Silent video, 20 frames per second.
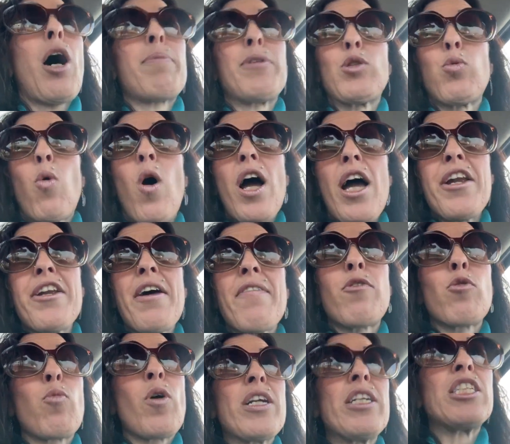It's why I never
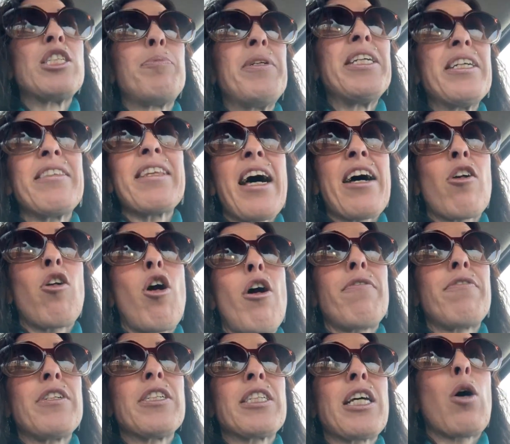wanted to be in that
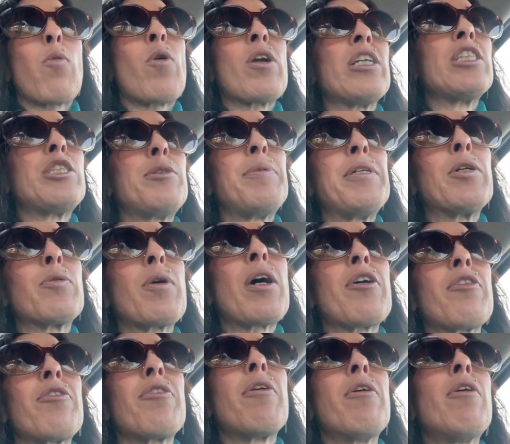office. I wanted to be
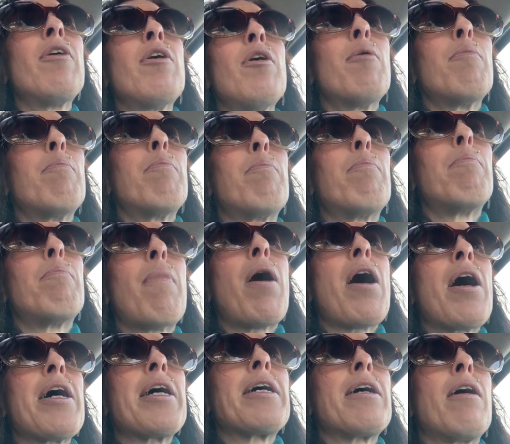around
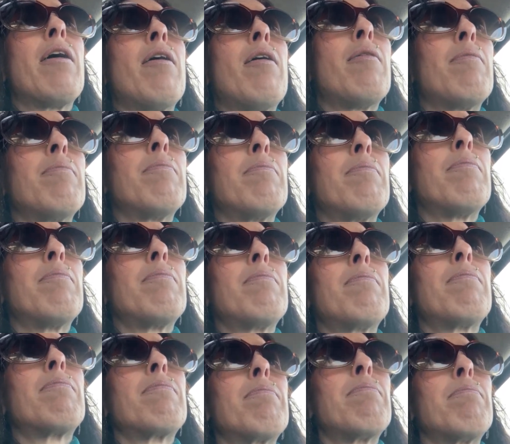my
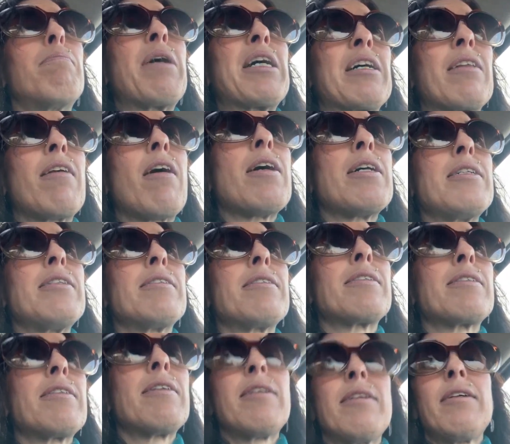my
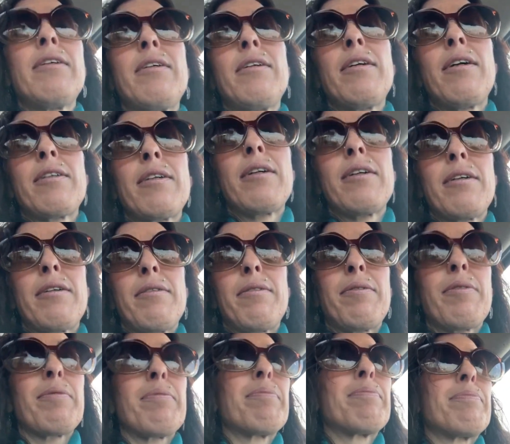clients.
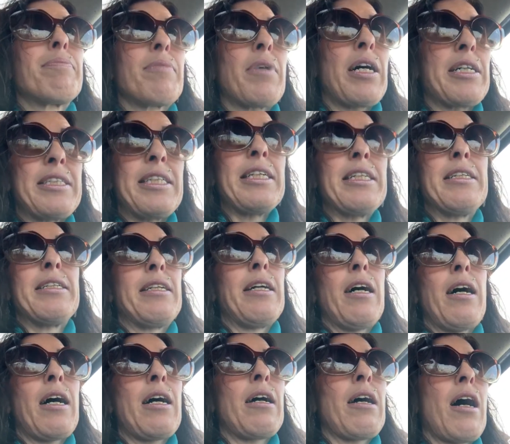I did.
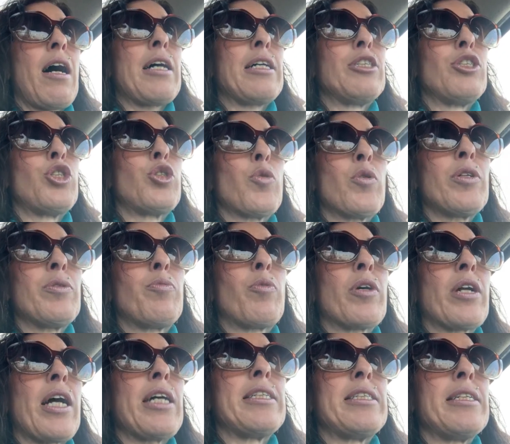I enjoyed what
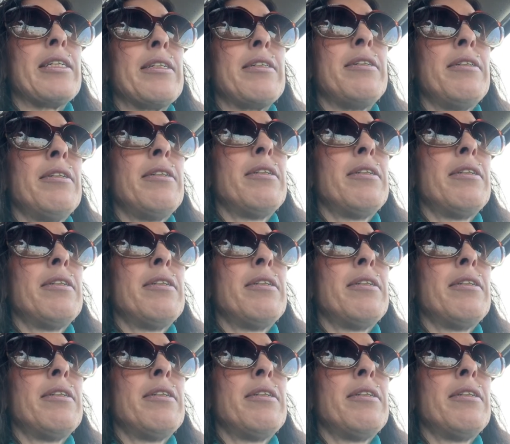I did.